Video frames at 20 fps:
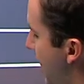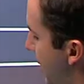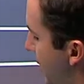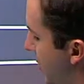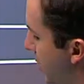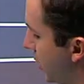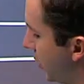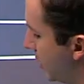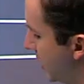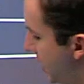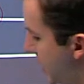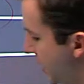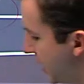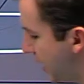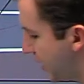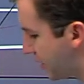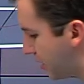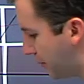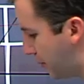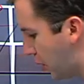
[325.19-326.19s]
until he
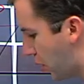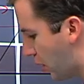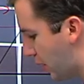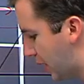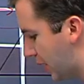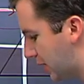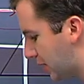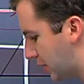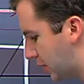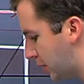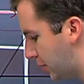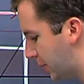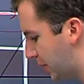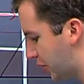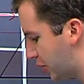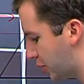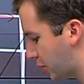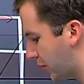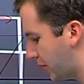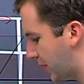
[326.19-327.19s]
gets a ball that's a little bit
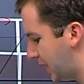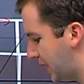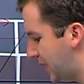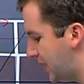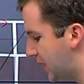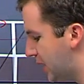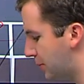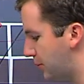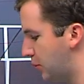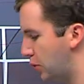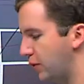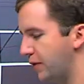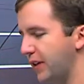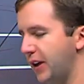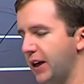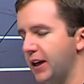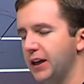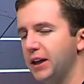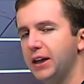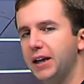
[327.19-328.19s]
short. Then he can move
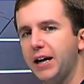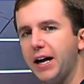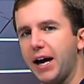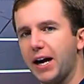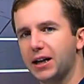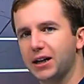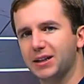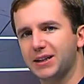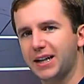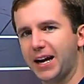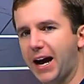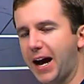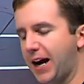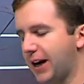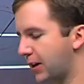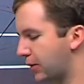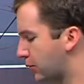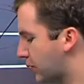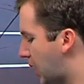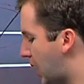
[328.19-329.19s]
in and
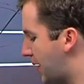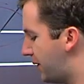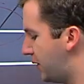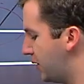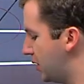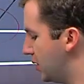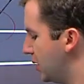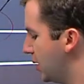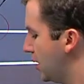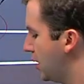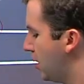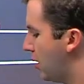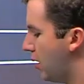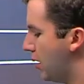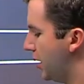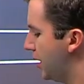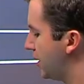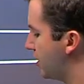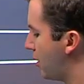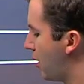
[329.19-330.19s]
attack, and Rafa,
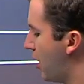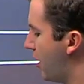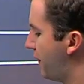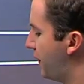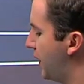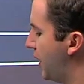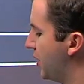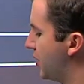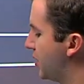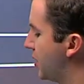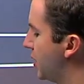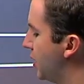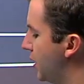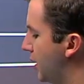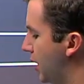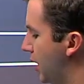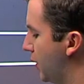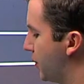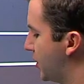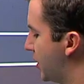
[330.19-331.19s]
his offense,
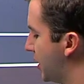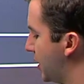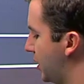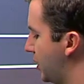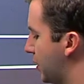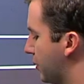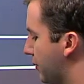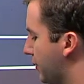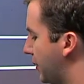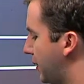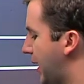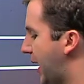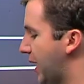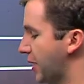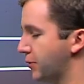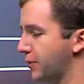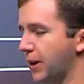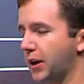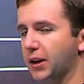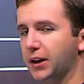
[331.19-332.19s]
particularly in the
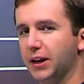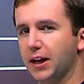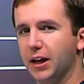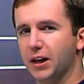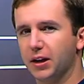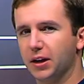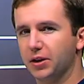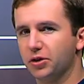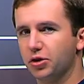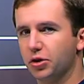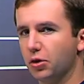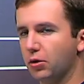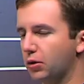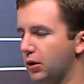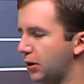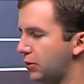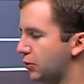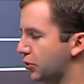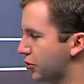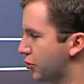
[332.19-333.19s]
last round again against
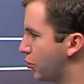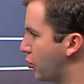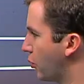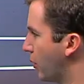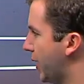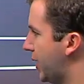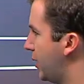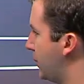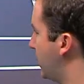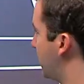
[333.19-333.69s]
Soderling, was great.